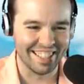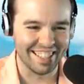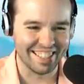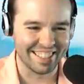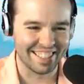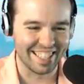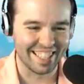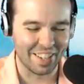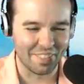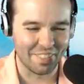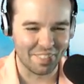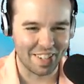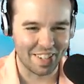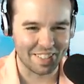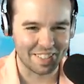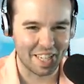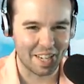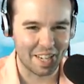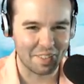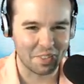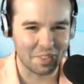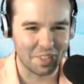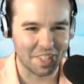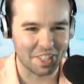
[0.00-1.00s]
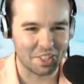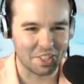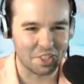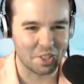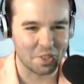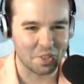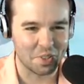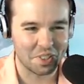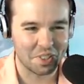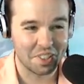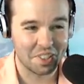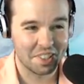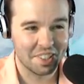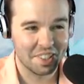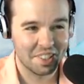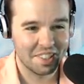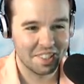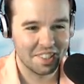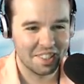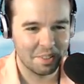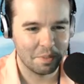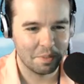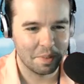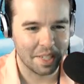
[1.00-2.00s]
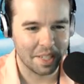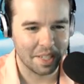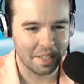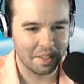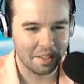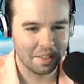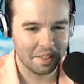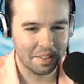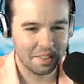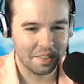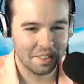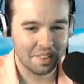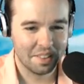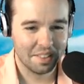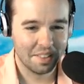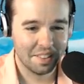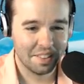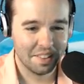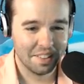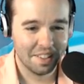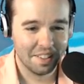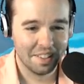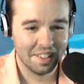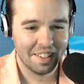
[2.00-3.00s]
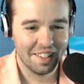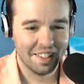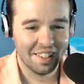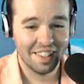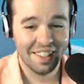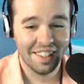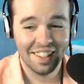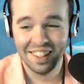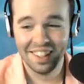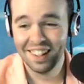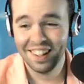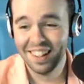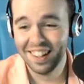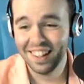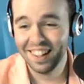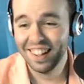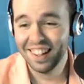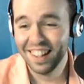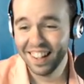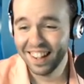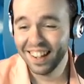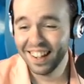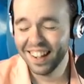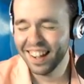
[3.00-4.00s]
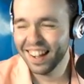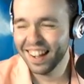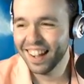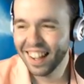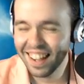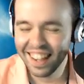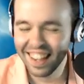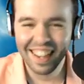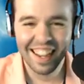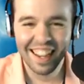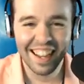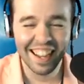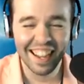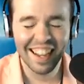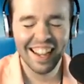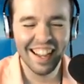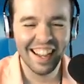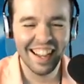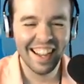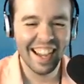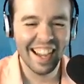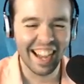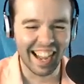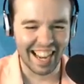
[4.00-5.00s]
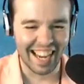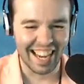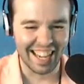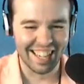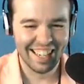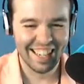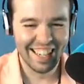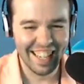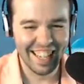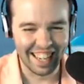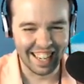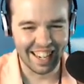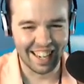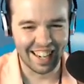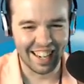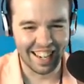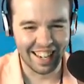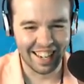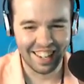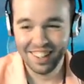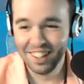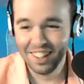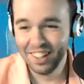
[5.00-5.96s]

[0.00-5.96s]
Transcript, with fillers: Yeah, about time you got choked. Wait. Oh my God.